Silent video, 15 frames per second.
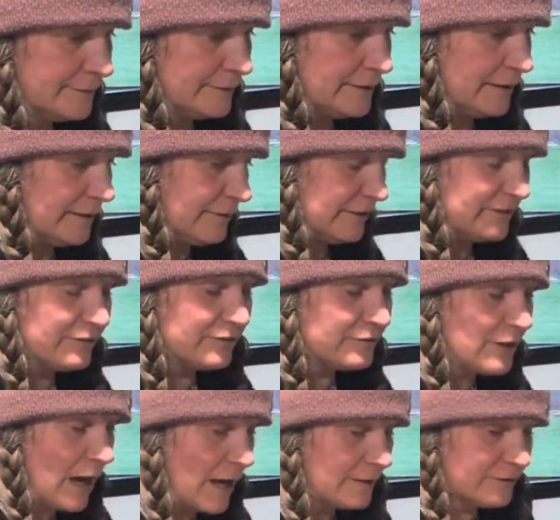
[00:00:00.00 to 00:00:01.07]
And this is
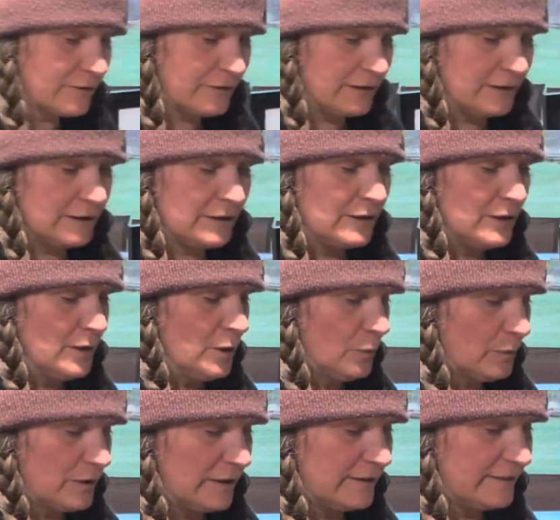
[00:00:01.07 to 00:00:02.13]
not
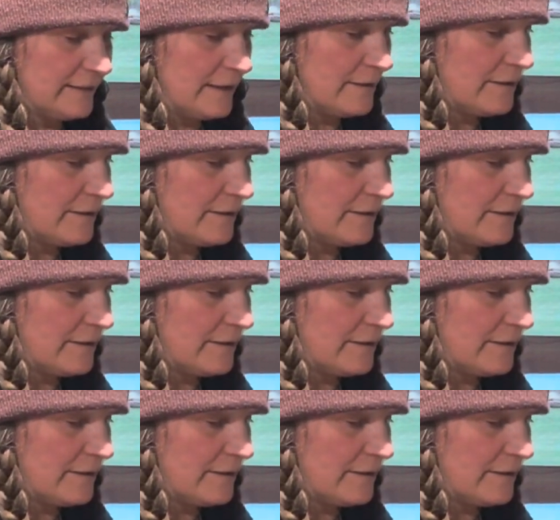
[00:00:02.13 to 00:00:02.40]
when I say